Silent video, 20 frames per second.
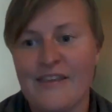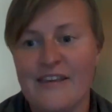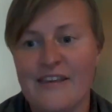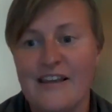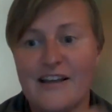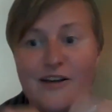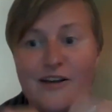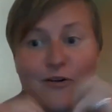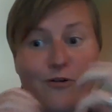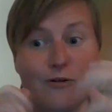
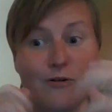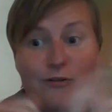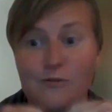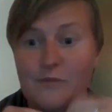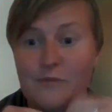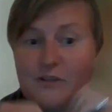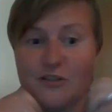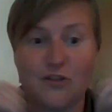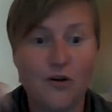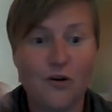they get all
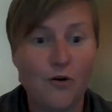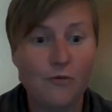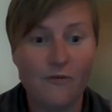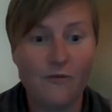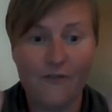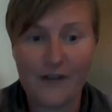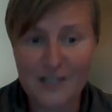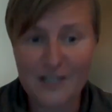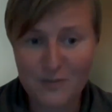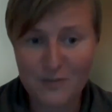the,
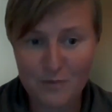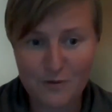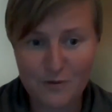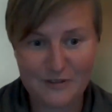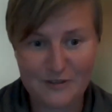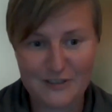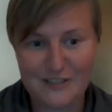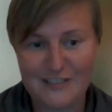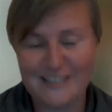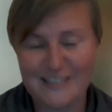so Facebook
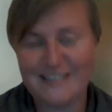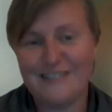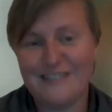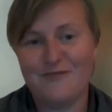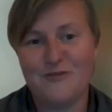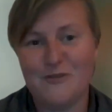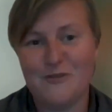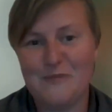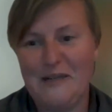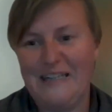did
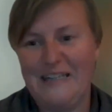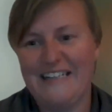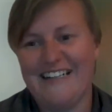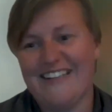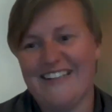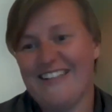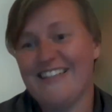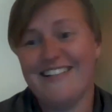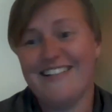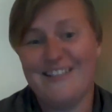it for me.
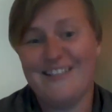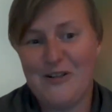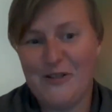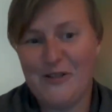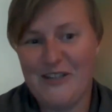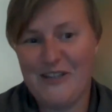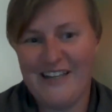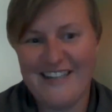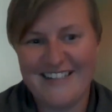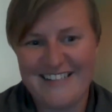I didn't
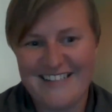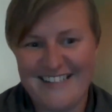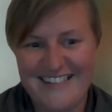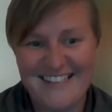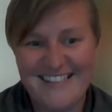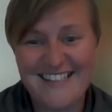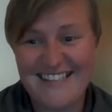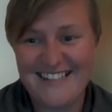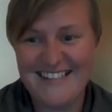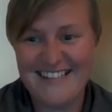know that
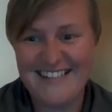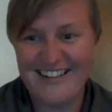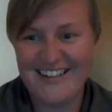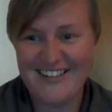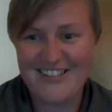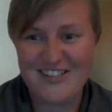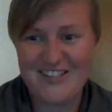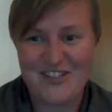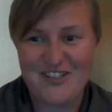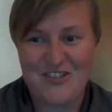existed. I
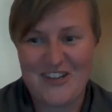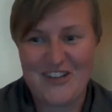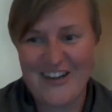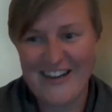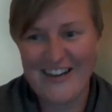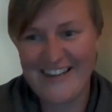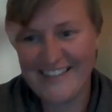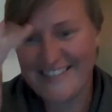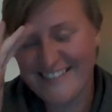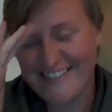just
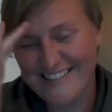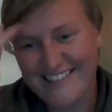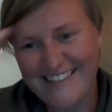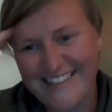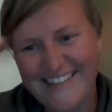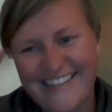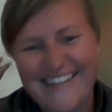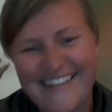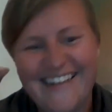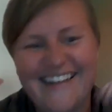tried.
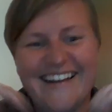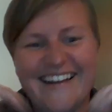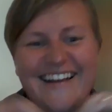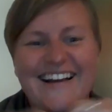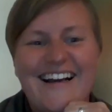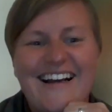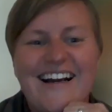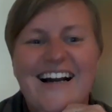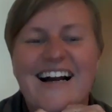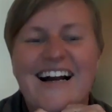
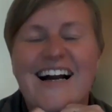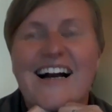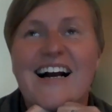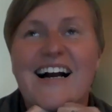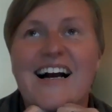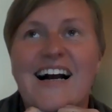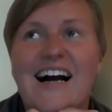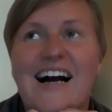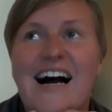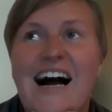
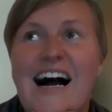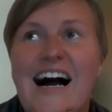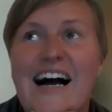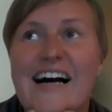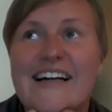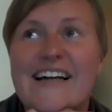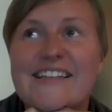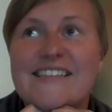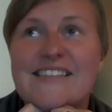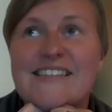
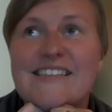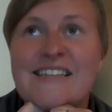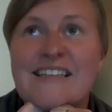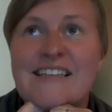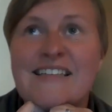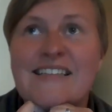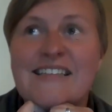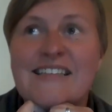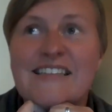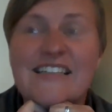
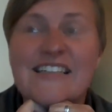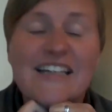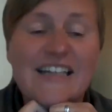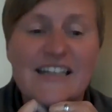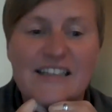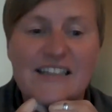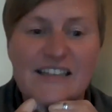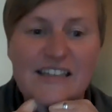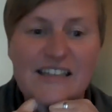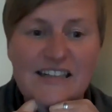And
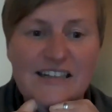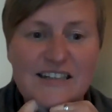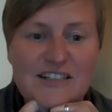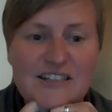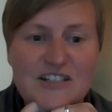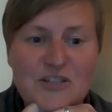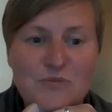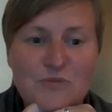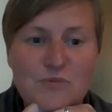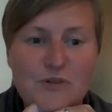yeah, then I
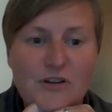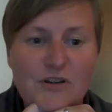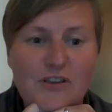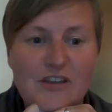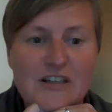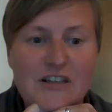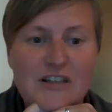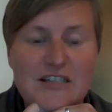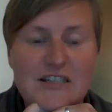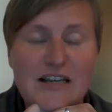just worked
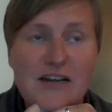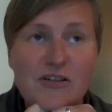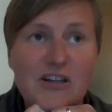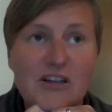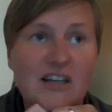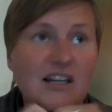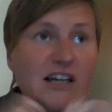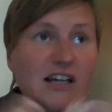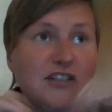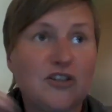things
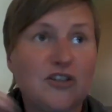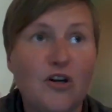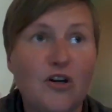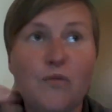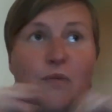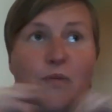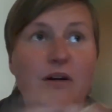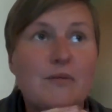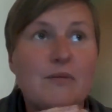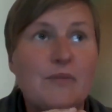out and I
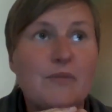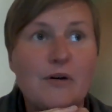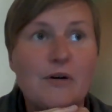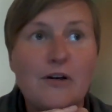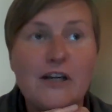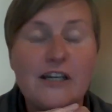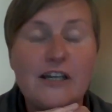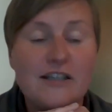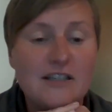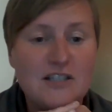told people,
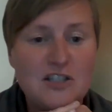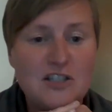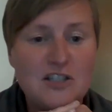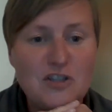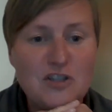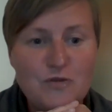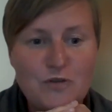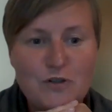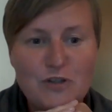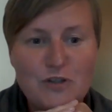okay, this is
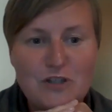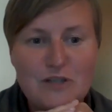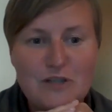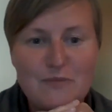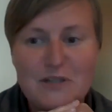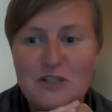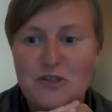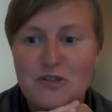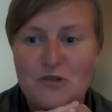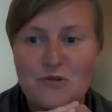the first
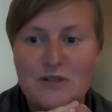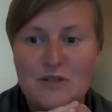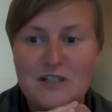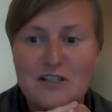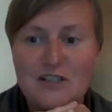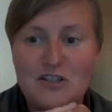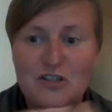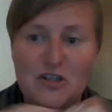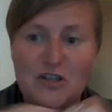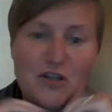time I'm
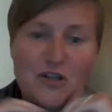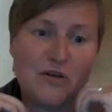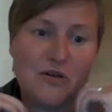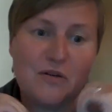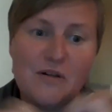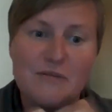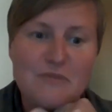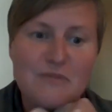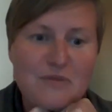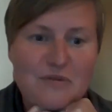doing,
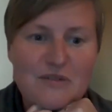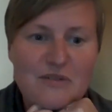so